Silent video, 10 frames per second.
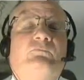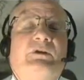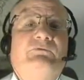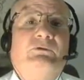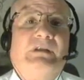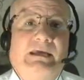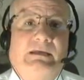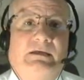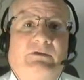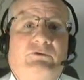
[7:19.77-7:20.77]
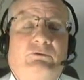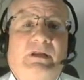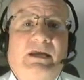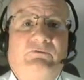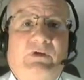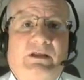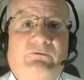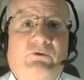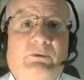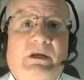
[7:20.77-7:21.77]
What if you're late? If you're late filing
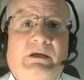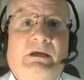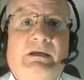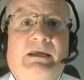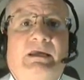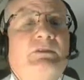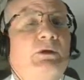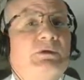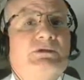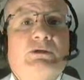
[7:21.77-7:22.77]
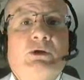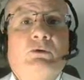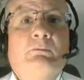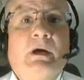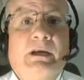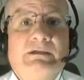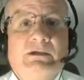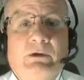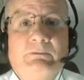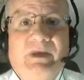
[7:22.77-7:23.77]
Form 990N, there is no
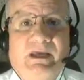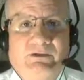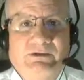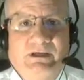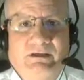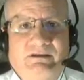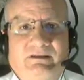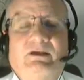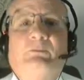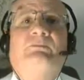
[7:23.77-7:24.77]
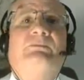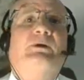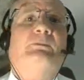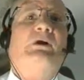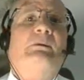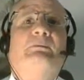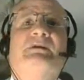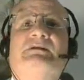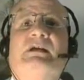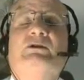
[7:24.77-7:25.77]
monetary penalty. They'll probably
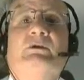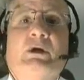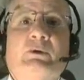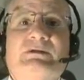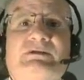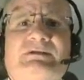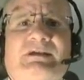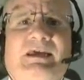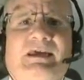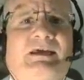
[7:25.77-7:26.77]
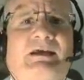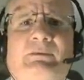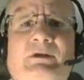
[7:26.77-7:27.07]
send you a notice and say, hey, how